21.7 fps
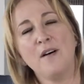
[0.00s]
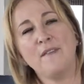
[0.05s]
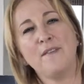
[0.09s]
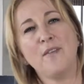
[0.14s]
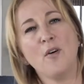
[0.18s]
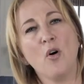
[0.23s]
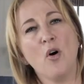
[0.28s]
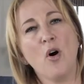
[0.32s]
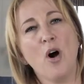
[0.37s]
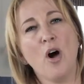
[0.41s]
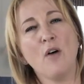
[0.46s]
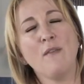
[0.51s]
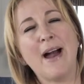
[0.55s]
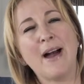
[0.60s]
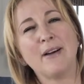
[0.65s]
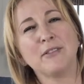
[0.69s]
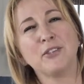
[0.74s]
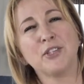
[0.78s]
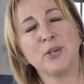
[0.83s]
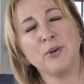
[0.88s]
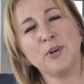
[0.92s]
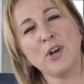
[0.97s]
for
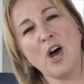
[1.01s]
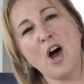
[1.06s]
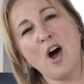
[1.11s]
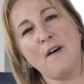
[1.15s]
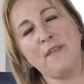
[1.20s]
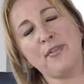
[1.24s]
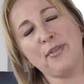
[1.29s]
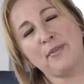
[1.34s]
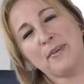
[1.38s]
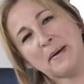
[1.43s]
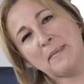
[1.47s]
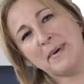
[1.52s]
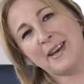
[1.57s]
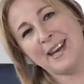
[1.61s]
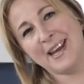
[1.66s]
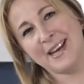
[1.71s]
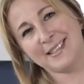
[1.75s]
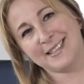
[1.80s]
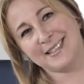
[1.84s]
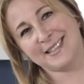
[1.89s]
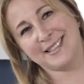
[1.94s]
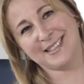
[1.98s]
around 2.5 to 3
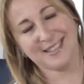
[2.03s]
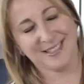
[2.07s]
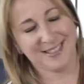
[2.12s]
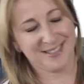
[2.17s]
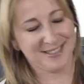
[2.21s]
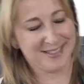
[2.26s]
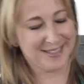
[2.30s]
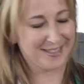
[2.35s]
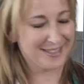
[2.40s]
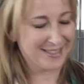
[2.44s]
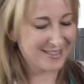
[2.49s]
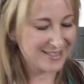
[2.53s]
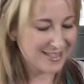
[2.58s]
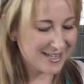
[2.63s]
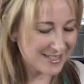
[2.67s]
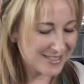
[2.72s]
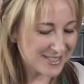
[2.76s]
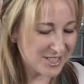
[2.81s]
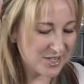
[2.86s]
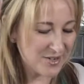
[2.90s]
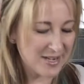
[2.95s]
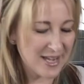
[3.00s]
minutes
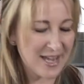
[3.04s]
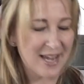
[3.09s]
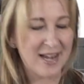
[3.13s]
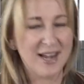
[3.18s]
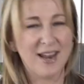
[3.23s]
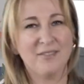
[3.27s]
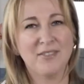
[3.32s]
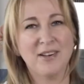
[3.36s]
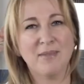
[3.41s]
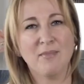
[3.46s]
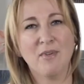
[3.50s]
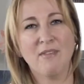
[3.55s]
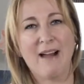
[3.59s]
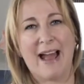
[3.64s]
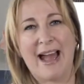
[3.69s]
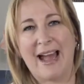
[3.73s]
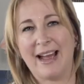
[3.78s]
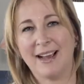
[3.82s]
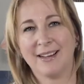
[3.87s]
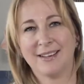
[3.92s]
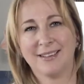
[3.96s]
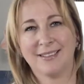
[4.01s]
until you get a lovely
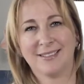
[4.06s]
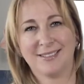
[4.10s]
meringue.